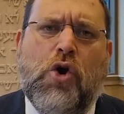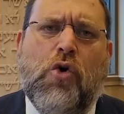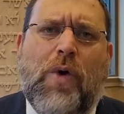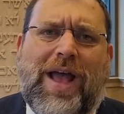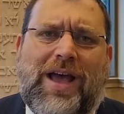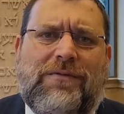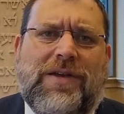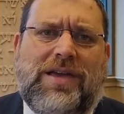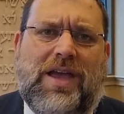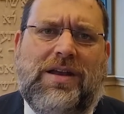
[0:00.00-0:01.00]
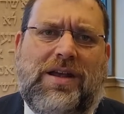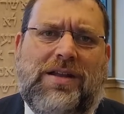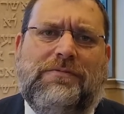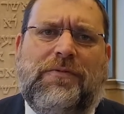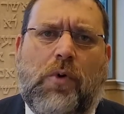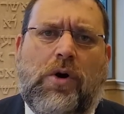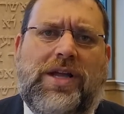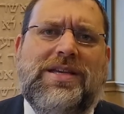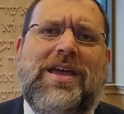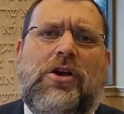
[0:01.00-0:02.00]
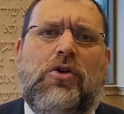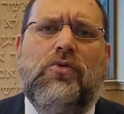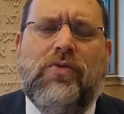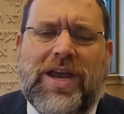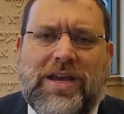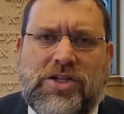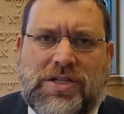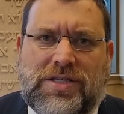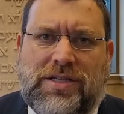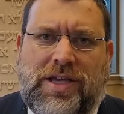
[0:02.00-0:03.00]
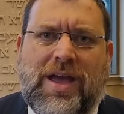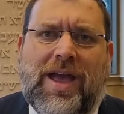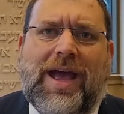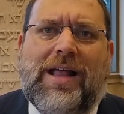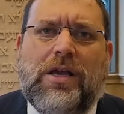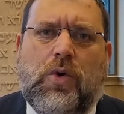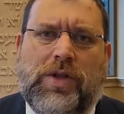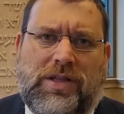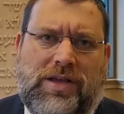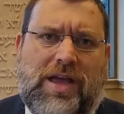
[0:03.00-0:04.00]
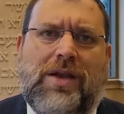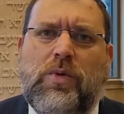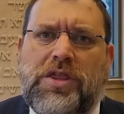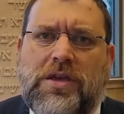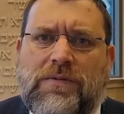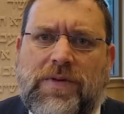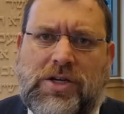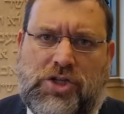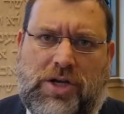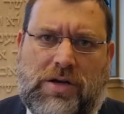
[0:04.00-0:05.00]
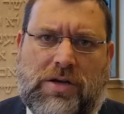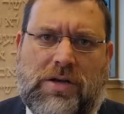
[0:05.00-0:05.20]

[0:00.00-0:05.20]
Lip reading: who advocated for it courageously, eloquently, and with conviction.